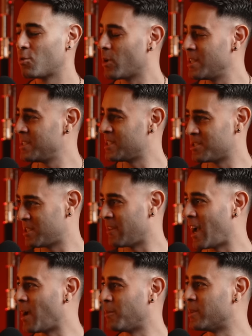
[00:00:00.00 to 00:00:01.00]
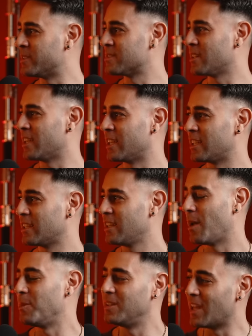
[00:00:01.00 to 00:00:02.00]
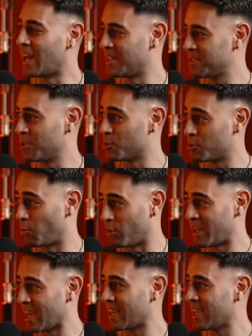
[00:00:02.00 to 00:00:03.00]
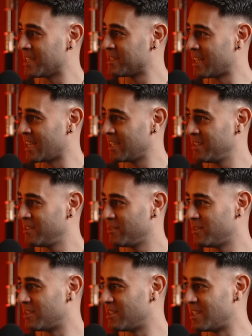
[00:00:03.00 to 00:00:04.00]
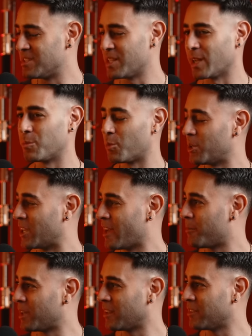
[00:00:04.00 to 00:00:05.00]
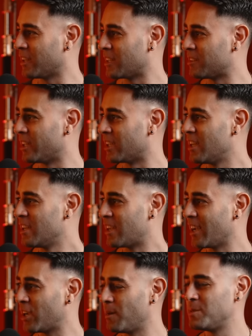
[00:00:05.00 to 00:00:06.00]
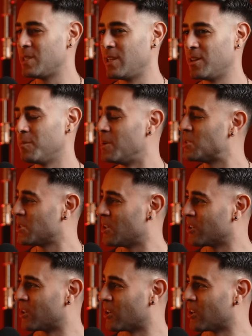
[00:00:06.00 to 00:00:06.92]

craziest stuff happens. Like, I mean, honestly, what that guy said is, like, pretty common, I think. Like, guy comes here, meets a young